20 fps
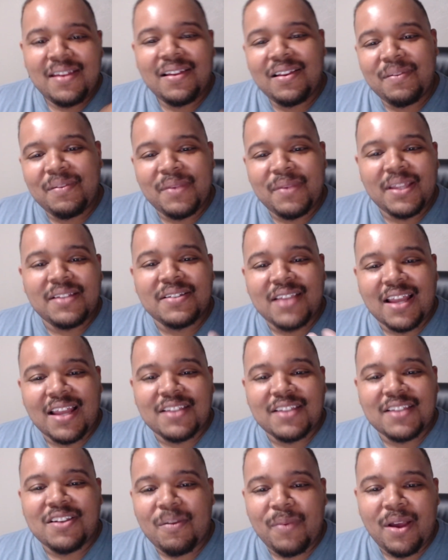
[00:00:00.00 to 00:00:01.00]
and kind of
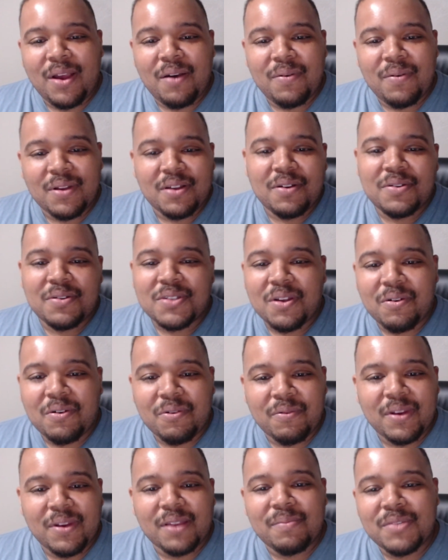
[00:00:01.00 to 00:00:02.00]
talk about what goes on
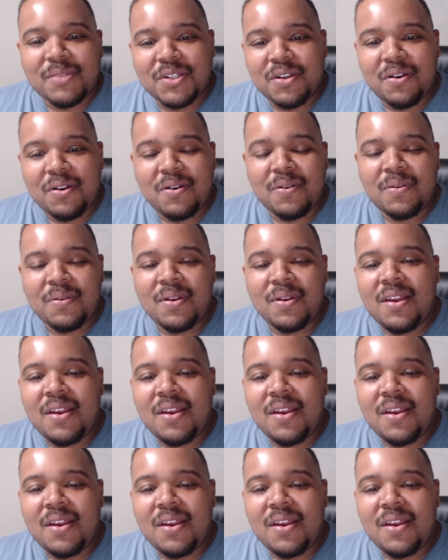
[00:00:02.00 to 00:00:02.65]
with Rick and Michonne.